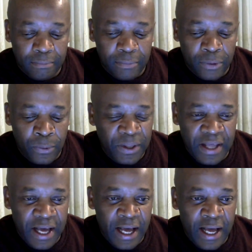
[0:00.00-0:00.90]
with
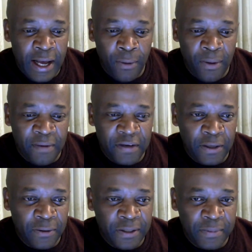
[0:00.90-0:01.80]
our
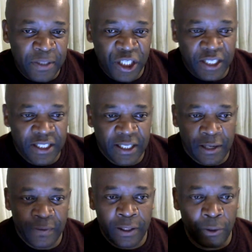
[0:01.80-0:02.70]
fellow TBCians
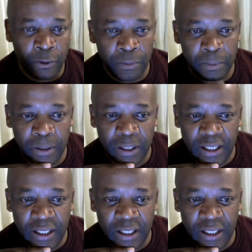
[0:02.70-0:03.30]
around the globe